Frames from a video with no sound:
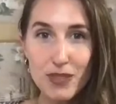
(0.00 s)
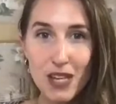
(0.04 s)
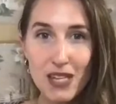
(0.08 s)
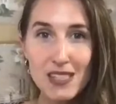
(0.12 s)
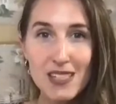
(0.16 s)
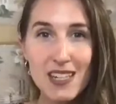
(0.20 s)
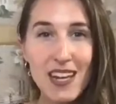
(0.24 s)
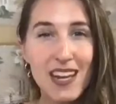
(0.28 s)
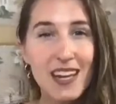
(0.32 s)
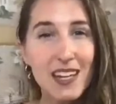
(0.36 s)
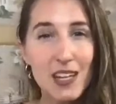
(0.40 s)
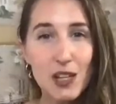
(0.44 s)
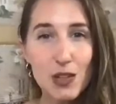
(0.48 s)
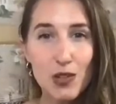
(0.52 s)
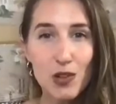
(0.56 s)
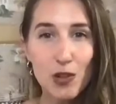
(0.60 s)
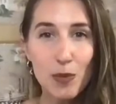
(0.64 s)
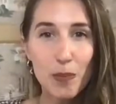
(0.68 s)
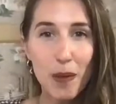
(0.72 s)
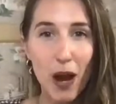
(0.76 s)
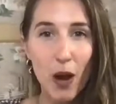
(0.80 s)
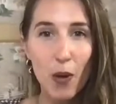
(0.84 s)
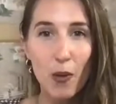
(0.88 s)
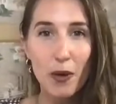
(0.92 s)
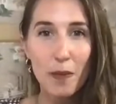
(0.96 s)
taking your
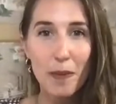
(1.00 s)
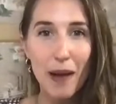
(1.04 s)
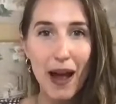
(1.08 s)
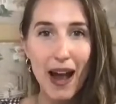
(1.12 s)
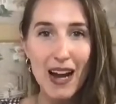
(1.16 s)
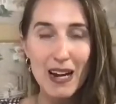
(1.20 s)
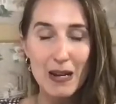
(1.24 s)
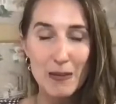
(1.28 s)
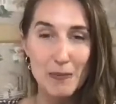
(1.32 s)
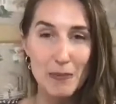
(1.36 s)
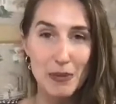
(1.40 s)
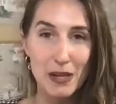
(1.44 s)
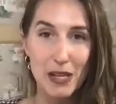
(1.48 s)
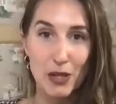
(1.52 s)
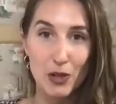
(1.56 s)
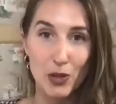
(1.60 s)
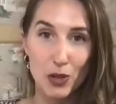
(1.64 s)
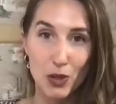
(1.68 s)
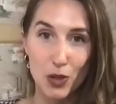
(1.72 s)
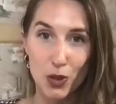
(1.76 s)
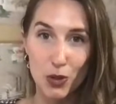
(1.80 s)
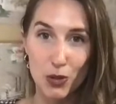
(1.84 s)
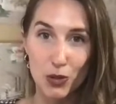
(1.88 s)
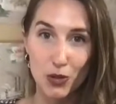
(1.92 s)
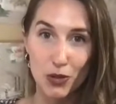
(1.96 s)
power back, being a
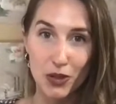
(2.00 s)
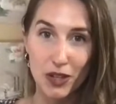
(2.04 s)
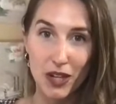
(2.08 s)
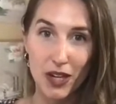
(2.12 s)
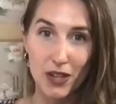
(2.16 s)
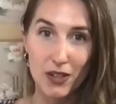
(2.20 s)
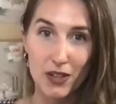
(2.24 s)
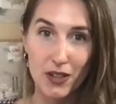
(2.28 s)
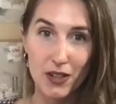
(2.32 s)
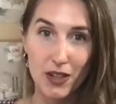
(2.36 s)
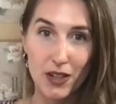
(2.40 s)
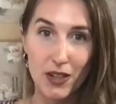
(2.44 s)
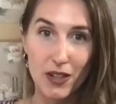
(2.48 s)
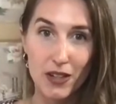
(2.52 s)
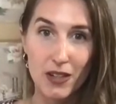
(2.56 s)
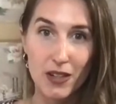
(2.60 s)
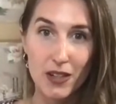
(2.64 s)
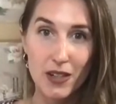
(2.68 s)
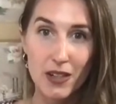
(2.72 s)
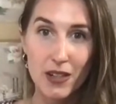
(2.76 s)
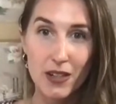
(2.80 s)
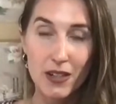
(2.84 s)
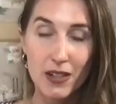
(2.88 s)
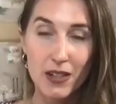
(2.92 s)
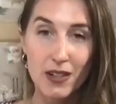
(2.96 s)
co-creator,
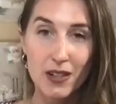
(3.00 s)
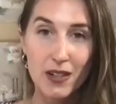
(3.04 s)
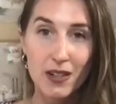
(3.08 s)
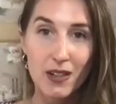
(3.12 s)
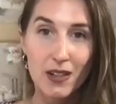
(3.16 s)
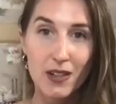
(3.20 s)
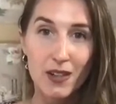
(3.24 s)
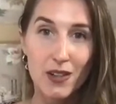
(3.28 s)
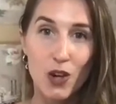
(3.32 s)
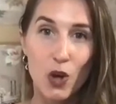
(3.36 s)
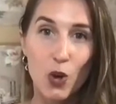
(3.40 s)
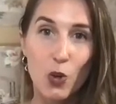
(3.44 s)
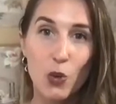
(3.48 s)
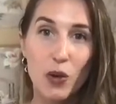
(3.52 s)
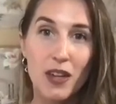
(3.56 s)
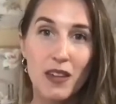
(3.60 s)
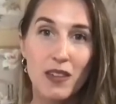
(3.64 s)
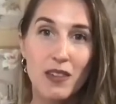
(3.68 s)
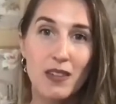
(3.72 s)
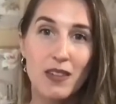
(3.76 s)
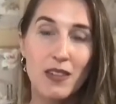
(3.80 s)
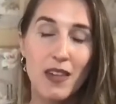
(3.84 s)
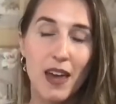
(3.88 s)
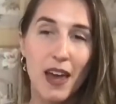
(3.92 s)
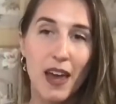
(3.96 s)

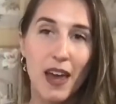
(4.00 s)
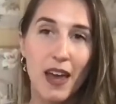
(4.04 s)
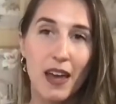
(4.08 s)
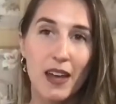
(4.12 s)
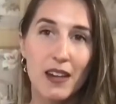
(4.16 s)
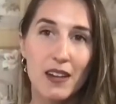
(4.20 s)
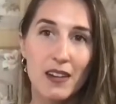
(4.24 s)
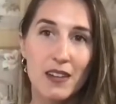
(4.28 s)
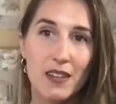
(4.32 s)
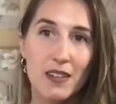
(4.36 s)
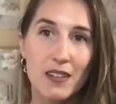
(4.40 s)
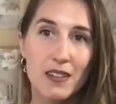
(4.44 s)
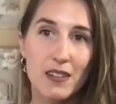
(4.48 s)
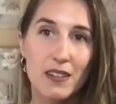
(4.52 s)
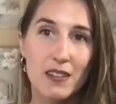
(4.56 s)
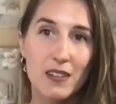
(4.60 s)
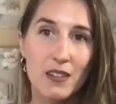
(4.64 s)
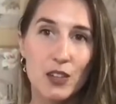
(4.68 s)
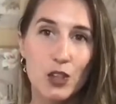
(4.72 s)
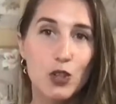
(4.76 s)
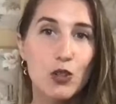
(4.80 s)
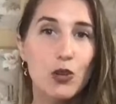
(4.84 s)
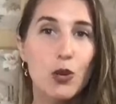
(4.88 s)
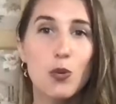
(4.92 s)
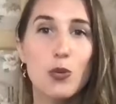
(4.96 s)
knowing that
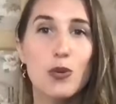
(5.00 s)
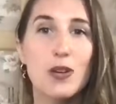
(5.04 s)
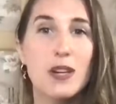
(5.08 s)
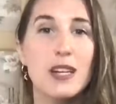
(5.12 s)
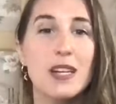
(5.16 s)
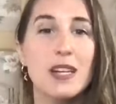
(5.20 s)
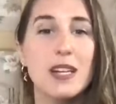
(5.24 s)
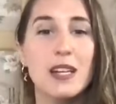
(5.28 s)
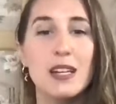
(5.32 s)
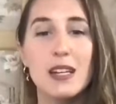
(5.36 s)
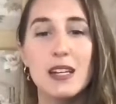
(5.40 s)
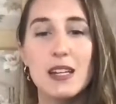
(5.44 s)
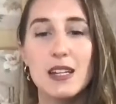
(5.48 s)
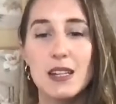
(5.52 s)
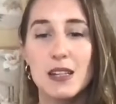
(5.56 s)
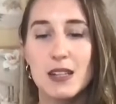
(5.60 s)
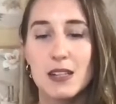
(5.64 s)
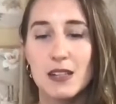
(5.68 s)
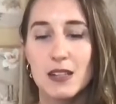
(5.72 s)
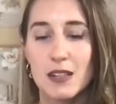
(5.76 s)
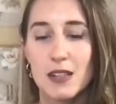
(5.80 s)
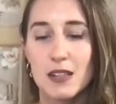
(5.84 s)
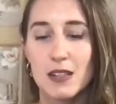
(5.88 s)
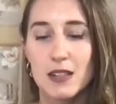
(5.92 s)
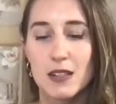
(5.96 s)
you don't
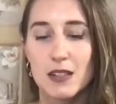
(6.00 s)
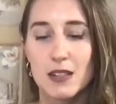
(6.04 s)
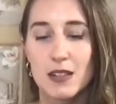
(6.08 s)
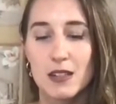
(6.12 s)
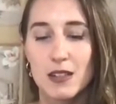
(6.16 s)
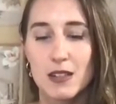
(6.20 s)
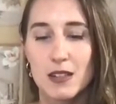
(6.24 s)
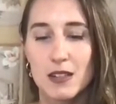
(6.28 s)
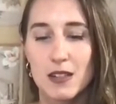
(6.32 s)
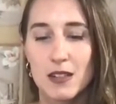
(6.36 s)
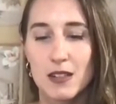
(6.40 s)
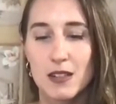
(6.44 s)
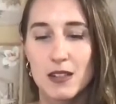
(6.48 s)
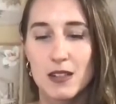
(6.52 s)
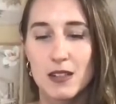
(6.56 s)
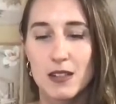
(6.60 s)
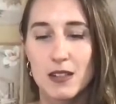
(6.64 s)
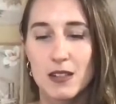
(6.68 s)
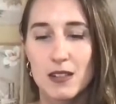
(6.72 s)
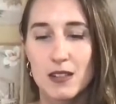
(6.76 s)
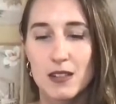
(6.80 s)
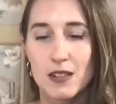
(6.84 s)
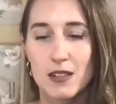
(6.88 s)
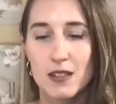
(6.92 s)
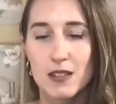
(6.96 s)
need
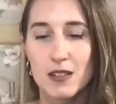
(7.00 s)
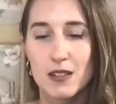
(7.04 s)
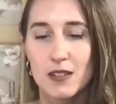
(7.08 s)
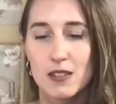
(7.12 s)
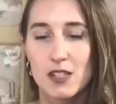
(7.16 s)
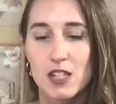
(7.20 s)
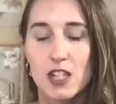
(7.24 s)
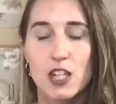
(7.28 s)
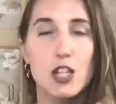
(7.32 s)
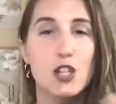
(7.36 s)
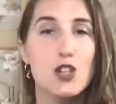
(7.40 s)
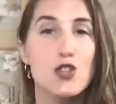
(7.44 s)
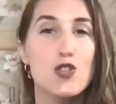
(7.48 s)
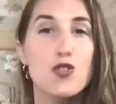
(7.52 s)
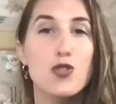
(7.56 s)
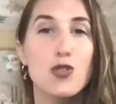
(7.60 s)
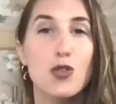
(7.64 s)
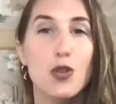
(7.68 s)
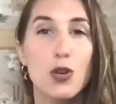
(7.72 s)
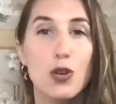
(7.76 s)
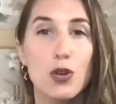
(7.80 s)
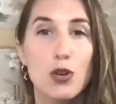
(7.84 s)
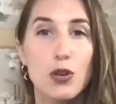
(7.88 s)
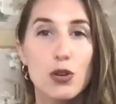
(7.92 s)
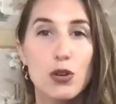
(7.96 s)
to
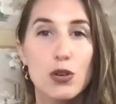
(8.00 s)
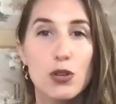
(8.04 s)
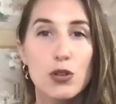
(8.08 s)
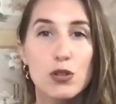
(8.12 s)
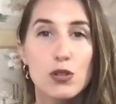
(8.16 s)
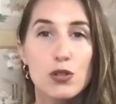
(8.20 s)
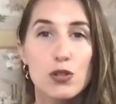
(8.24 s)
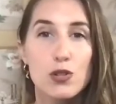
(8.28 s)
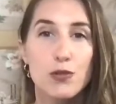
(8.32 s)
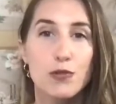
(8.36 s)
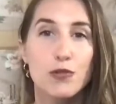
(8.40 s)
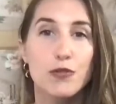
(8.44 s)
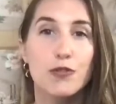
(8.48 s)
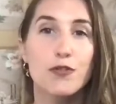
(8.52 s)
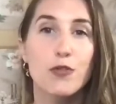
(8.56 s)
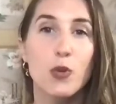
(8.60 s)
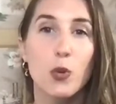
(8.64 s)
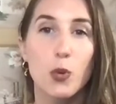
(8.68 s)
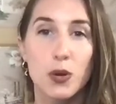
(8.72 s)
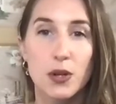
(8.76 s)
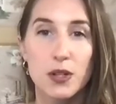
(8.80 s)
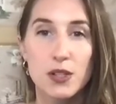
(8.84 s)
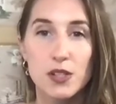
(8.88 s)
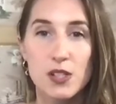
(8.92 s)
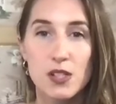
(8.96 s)
control, to
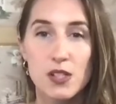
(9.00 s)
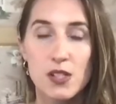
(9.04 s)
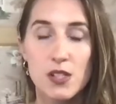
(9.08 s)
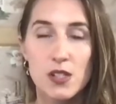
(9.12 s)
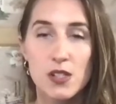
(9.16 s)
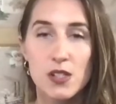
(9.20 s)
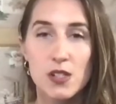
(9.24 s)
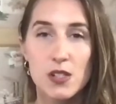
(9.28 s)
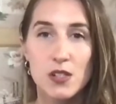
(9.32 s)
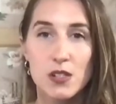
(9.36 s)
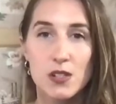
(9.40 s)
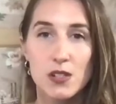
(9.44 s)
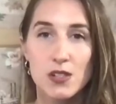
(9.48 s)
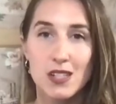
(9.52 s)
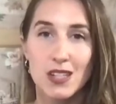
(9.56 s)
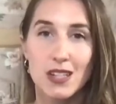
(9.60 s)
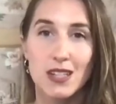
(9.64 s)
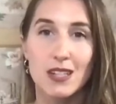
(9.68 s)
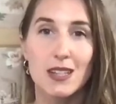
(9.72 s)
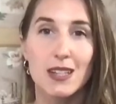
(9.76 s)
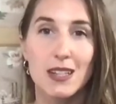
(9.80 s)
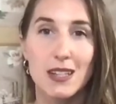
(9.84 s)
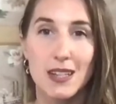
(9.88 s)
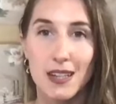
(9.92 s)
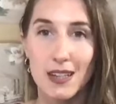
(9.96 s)
force, to
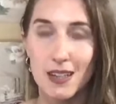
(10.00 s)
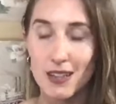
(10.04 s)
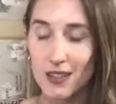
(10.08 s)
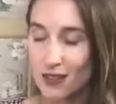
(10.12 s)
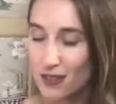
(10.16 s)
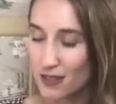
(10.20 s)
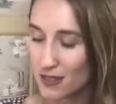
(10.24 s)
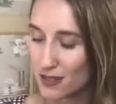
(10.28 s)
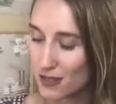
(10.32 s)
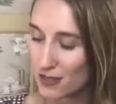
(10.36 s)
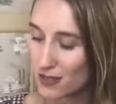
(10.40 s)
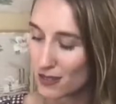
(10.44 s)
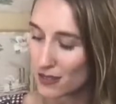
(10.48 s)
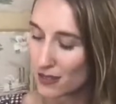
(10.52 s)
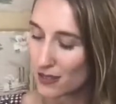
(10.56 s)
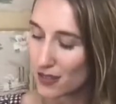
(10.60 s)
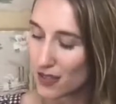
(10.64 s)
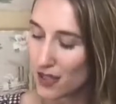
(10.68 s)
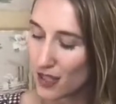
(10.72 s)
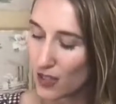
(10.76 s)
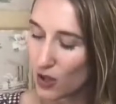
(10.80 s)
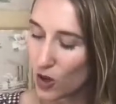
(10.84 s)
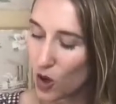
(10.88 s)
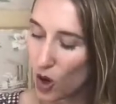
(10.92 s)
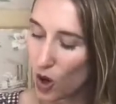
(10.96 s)
cling.
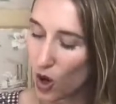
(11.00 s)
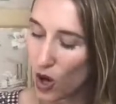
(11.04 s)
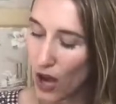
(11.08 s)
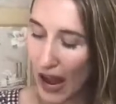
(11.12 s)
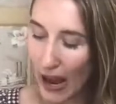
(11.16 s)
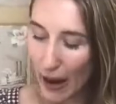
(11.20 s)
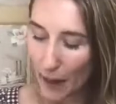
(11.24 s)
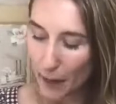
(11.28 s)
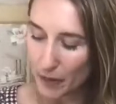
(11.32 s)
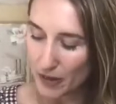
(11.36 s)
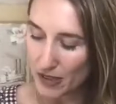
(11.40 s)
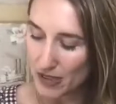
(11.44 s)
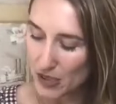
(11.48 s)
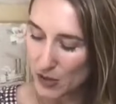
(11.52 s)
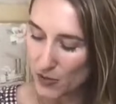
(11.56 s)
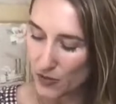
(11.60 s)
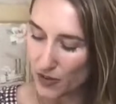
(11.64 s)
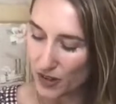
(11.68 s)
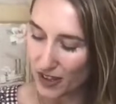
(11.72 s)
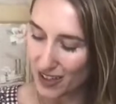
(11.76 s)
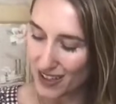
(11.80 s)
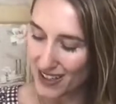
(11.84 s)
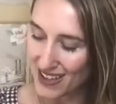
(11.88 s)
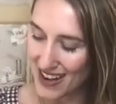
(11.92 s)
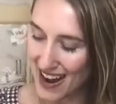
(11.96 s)
It all happens
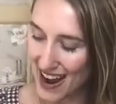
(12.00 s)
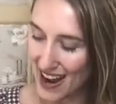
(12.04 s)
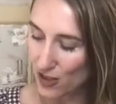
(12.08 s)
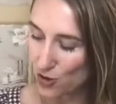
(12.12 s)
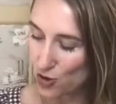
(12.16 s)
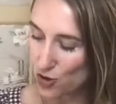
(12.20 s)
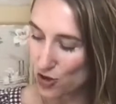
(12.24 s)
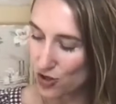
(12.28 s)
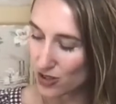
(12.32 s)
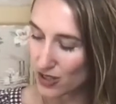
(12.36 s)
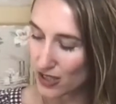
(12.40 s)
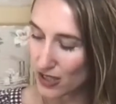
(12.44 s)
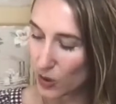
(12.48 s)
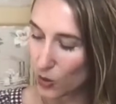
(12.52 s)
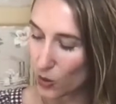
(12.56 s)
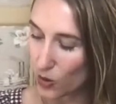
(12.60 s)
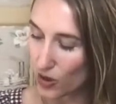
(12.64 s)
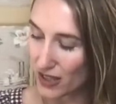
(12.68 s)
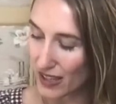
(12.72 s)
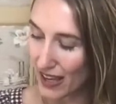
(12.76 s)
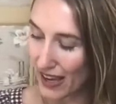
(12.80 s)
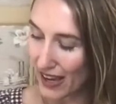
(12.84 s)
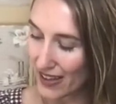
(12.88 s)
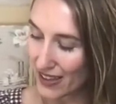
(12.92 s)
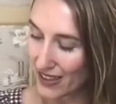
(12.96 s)
very naturally,
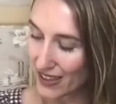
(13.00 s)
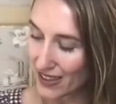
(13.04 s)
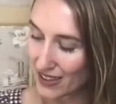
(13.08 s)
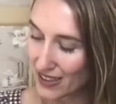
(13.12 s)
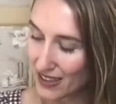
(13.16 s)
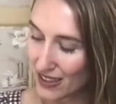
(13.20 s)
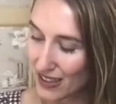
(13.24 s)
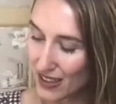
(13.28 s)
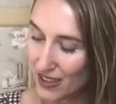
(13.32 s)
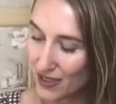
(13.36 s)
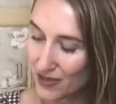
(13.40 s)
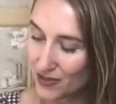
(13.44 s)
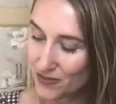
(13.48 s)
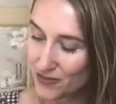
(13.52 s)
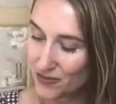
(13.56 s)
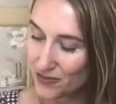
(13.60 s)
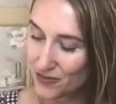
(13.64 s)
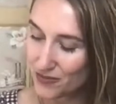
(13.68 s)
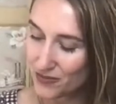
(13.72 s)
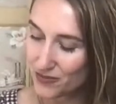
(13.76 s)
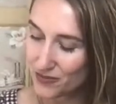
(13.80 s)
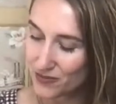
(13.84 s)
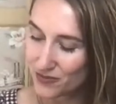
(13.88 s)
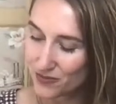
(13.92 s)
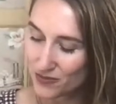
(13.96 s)
organically,
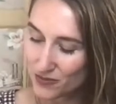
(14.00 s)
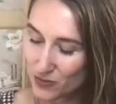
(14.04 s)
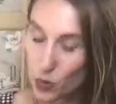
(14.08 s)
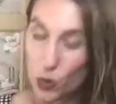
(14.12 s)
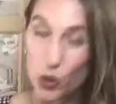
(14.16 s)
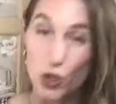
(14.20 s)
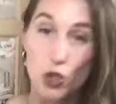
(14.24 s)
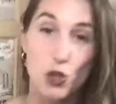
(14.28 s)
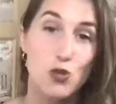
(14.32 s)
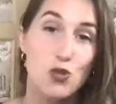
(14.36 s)
when you